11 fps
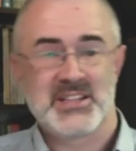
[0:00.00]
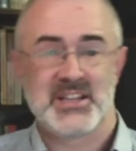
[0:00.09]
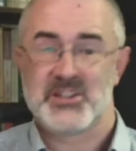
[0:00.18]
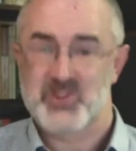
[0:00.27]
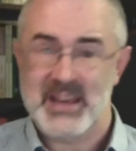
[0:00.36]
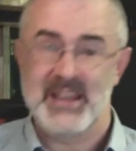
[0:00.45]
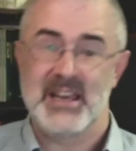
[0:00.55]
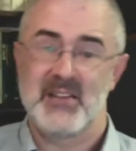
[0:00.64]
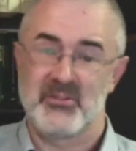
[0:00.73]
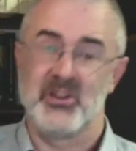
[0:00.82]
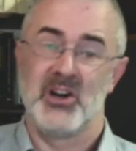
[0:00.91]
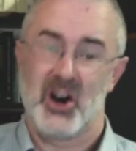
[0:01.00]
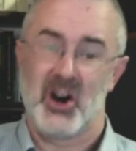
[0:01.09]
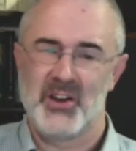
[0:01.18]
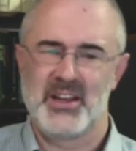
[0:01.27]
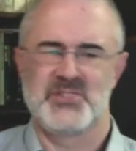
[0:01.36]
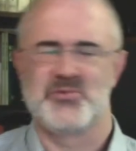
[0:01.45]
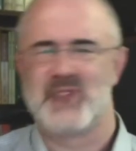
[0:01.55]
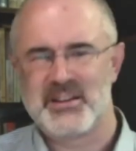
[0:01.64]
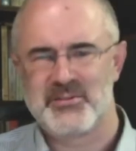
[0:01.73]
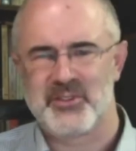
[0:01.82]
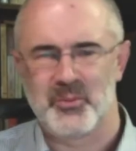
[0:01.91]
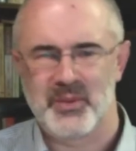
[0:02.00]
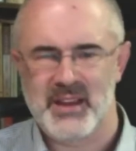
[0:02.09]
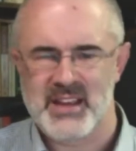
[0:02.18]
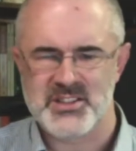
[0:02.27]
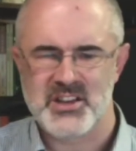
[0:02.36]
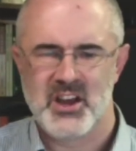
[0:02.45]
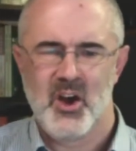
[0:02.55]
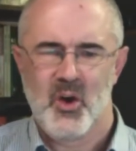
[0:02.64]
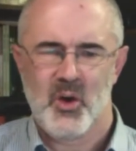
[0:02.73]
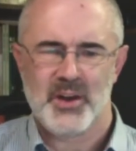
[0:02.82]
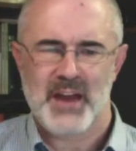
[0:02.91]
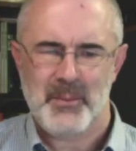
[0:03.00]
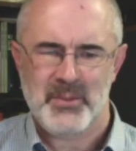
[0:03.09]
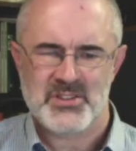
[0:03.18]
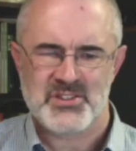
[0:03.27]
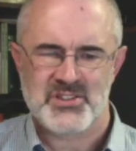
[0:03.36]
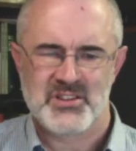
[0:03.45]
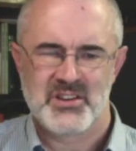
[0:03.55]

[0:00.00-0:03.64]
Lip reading: And as we give God his rightful place, what happens?